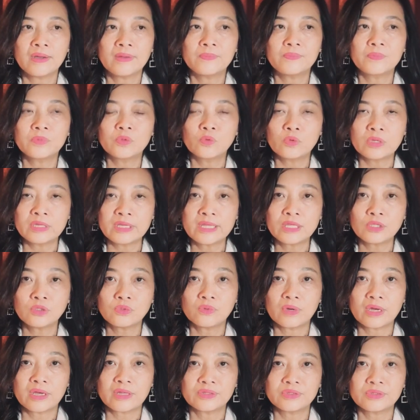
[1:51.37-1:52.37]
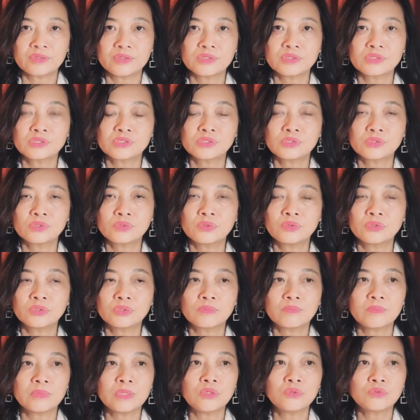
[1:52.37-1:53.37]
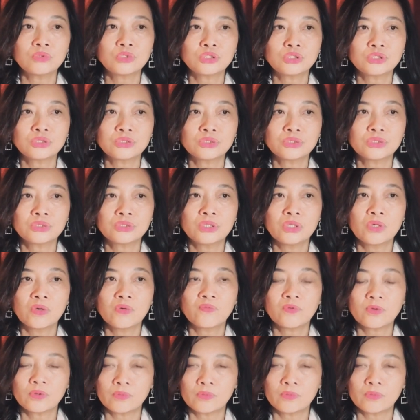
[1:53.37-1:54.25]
relate to others through mutual, from a